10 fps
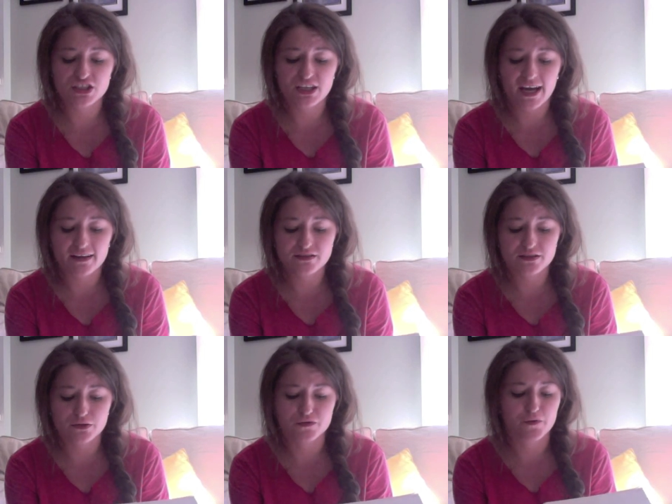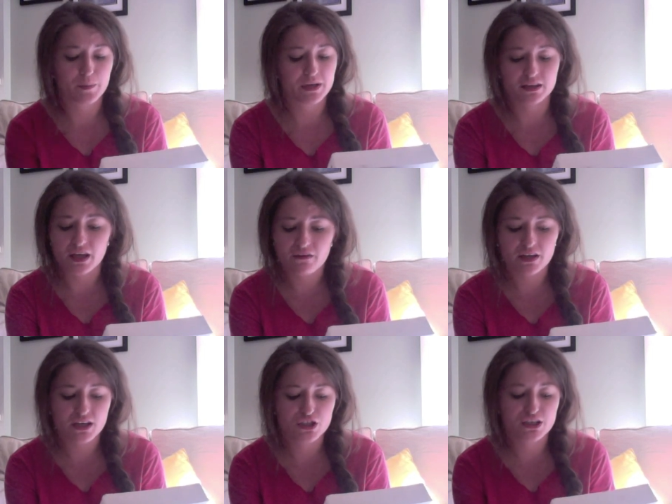she has there's forbidden love
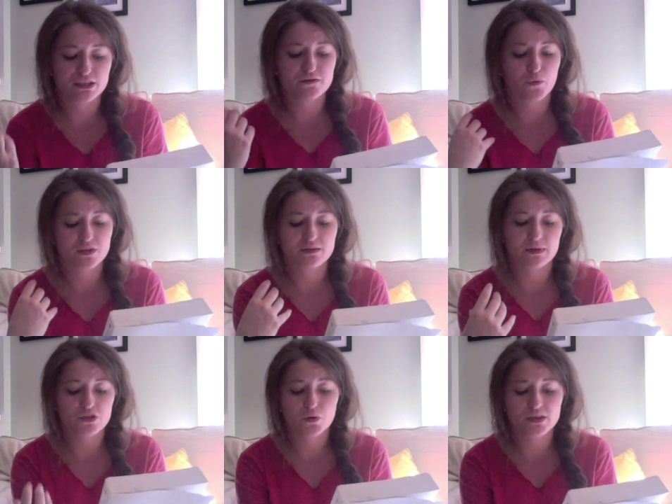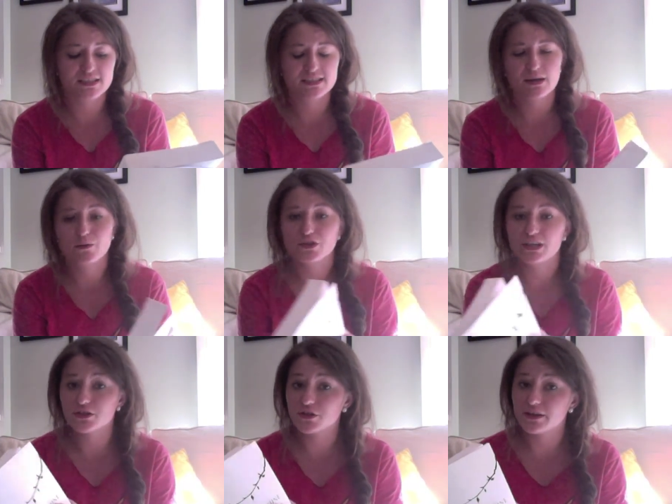in it. She's forced to make choices that will
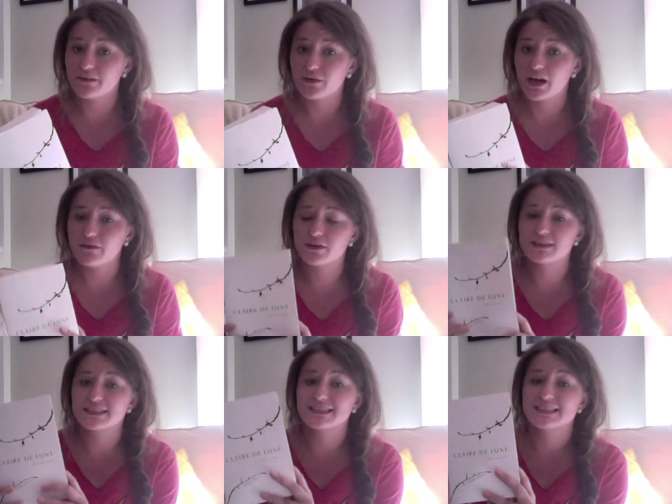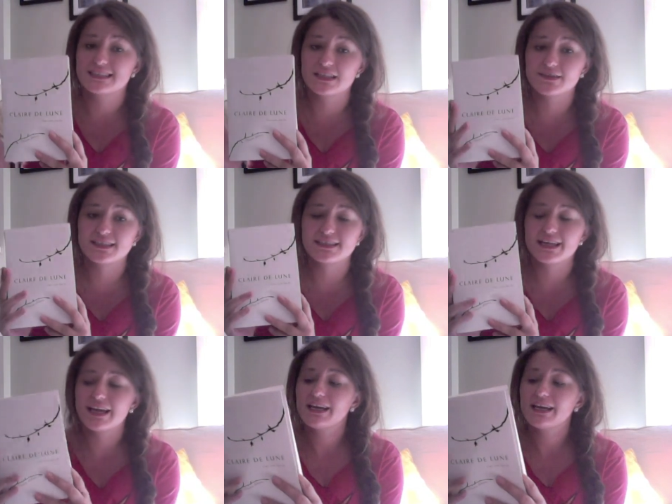change her life forever. This is a series